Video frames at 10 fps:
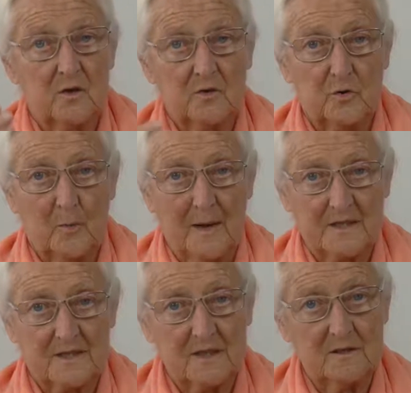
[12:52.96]
nor
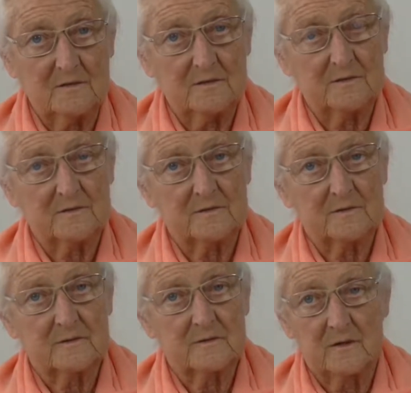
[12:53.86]
myself,
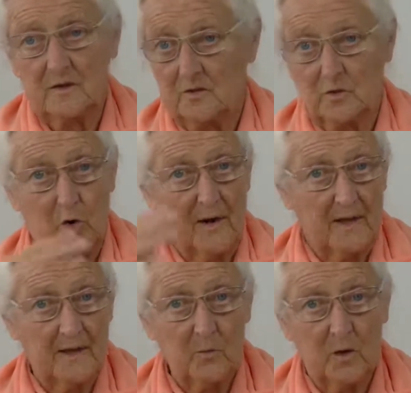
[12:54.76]
nor
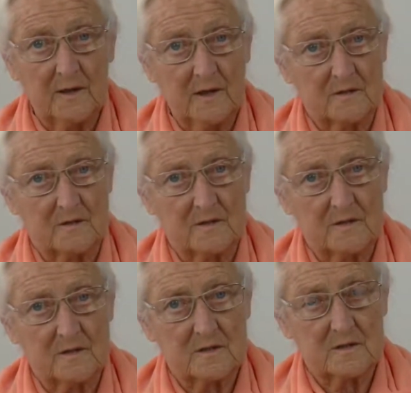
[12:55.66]
anyone
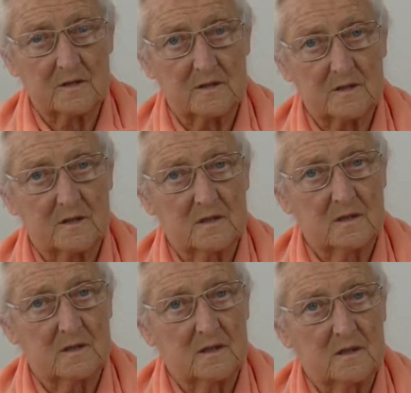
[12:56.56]
else
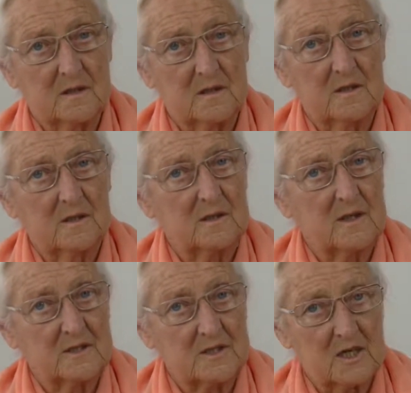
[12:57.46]

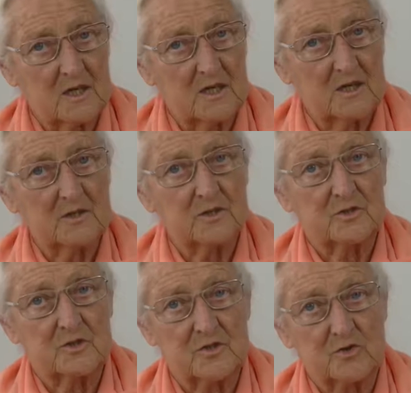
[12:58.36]
gets
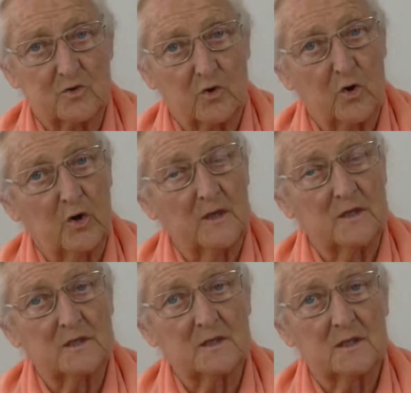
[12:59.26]
hurt,
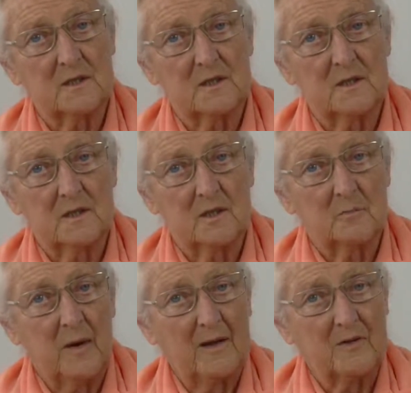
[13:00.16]
destroyed
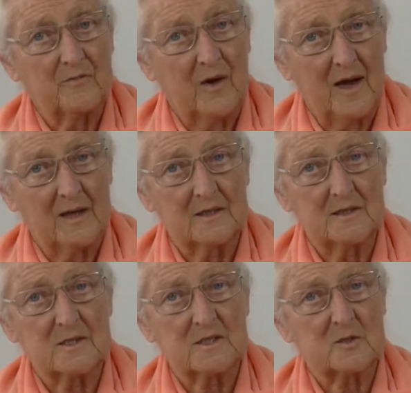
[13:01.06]
by the
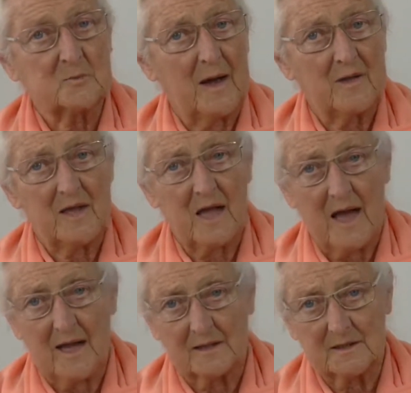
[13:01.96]
violence, by the
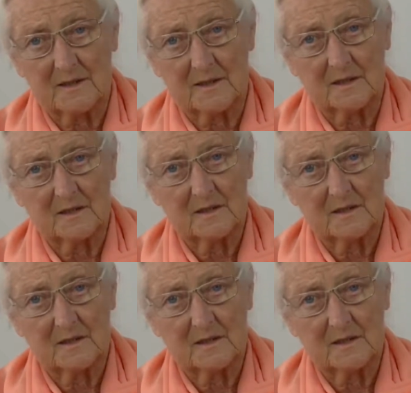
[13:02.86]
anger,